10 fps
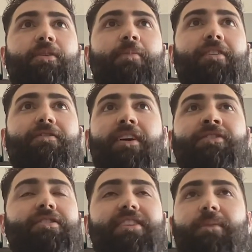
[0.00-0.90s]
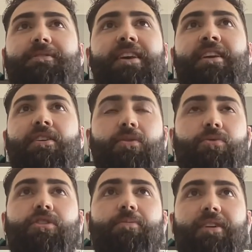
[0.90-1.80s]
my friend just kept saying, you
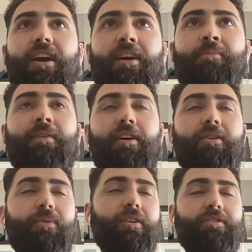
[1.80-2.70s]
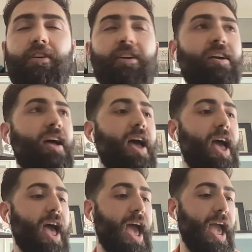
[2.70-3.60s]
should become a realtor.
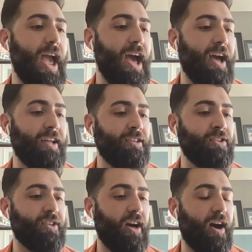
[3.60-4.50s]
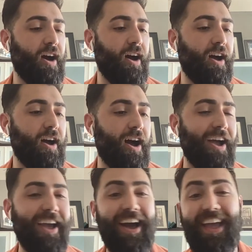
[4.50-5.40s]
And
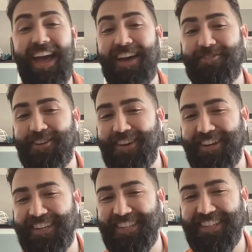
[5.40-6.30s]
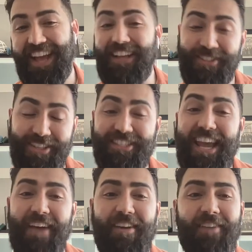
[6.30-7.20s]
to this
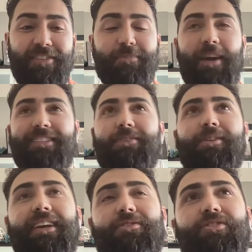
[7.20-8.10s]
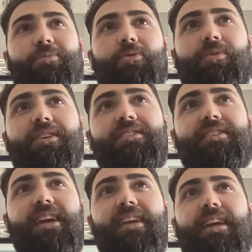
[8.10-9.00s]
day, I have kind of a spicy relationship with real
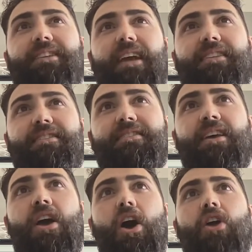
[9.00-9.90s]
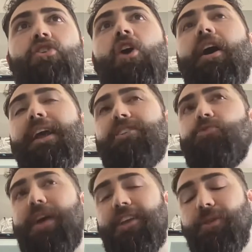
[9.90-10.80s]
estate. It's not as
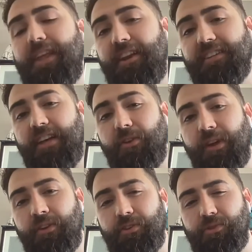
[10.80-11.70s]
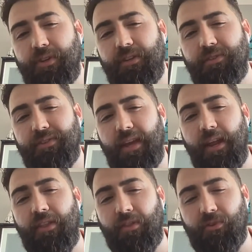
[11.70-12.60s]
regulated as other industries, and
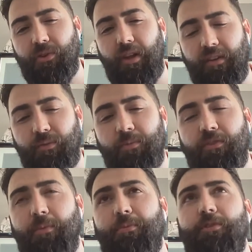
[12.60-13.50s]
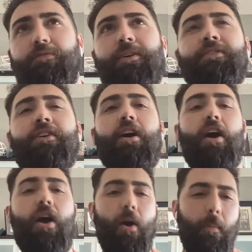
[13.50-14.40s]
I think there's a lot of room for improvement,
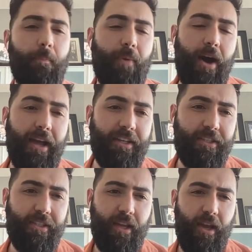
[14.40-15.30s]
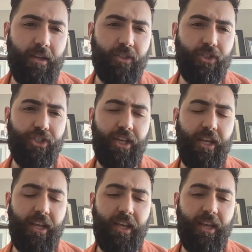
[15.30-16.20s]
but
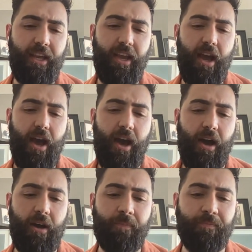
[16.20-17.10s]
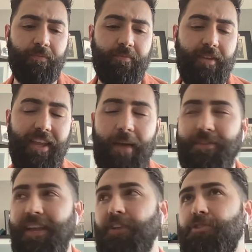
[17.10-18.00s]
she kept
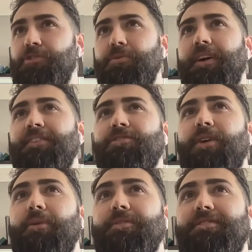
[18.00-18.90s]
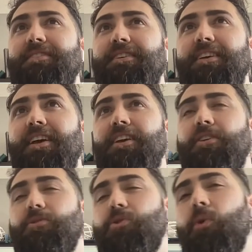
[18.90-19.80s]
saying I should do it. And so I was
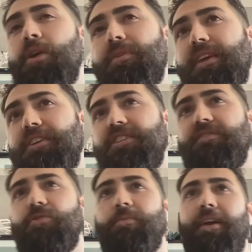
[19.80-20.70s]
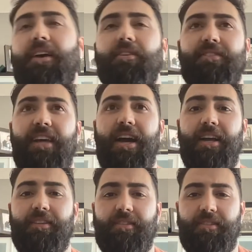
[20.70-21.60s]
toying with the idea of doing my
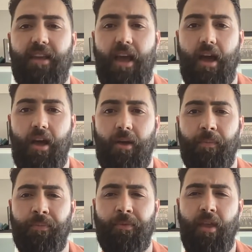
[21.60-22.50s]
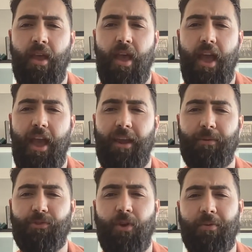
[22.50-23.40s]
LSATs, and I
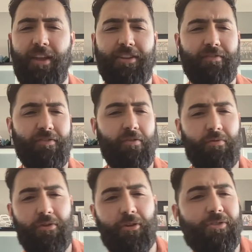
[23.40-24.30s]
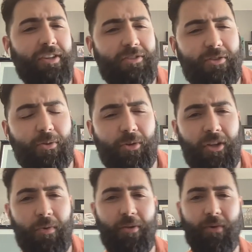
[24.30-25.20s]
was toying with the idea of nursing school
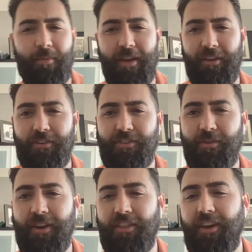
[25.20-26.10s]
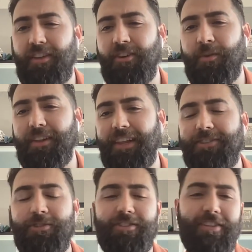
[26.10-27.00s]
and what am I going to do. And I thought,
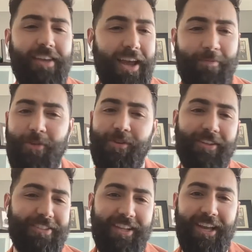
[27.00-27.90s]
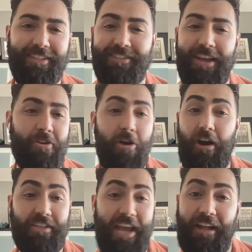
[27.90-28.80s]
let's just get my real estate license and
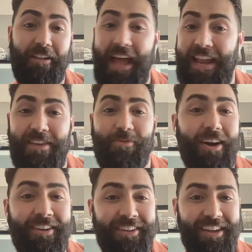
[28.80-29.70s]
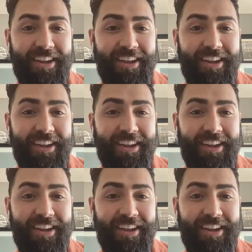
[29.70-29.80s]
not tell anyone